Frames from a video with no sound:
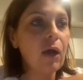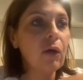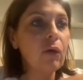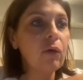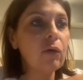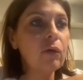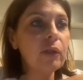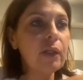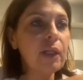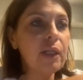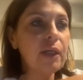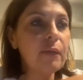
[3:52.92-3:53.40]

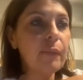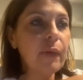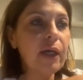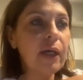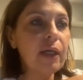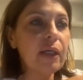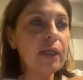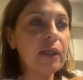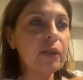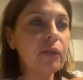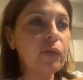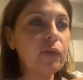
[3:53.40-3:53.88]
Only
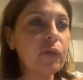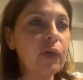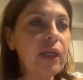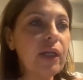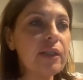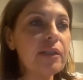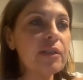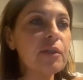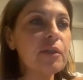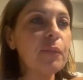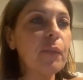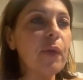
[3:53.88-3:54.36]
my
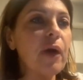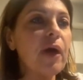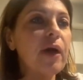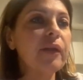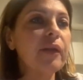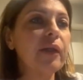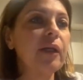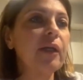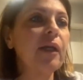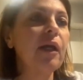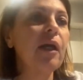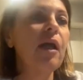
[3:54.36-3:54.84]

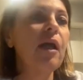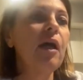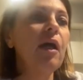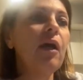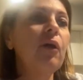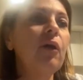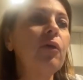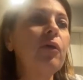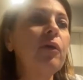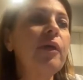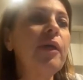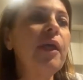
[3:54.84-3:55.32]
grandmother,
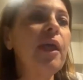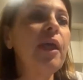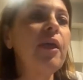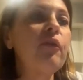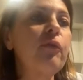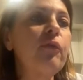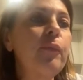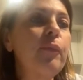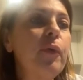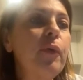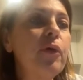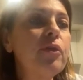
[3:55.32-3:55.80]
who
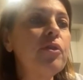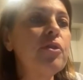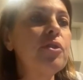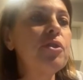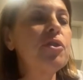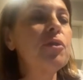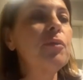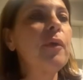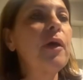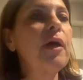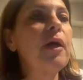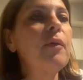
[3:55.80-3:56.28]
gave birth
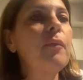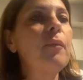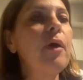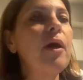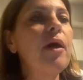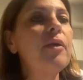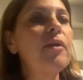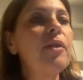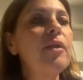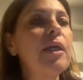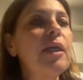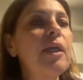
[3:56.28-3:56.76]
to my
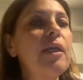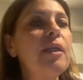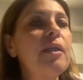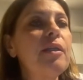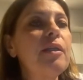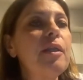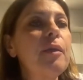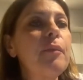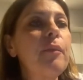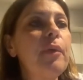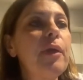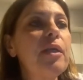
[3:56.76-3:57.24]
mother in
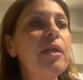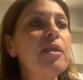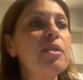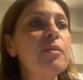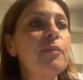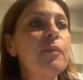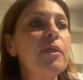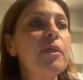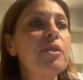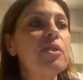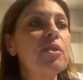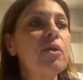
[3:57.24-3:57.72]
the
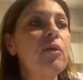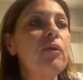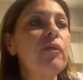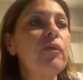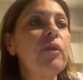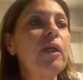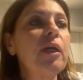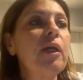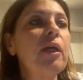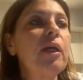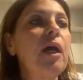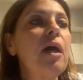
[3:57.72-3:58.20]
basement of
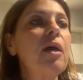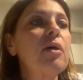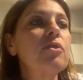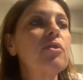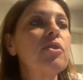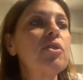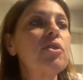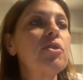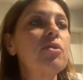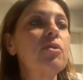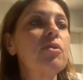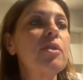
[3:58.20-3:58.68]
the
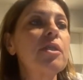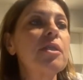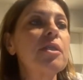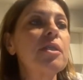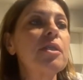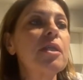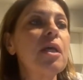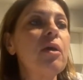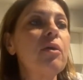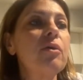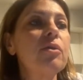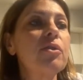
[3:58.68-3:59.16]
house to the
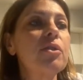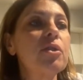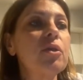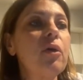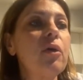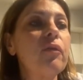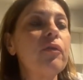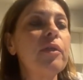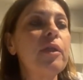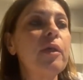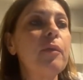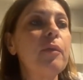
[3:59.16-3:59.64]
sound
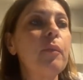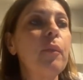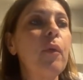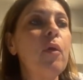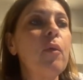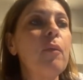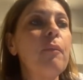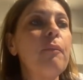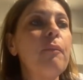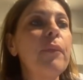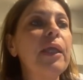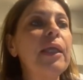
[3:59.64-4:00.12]
of the
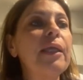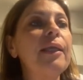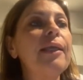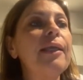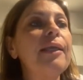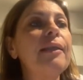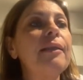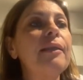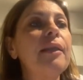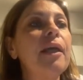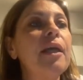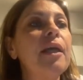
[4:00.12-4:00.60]
bombing in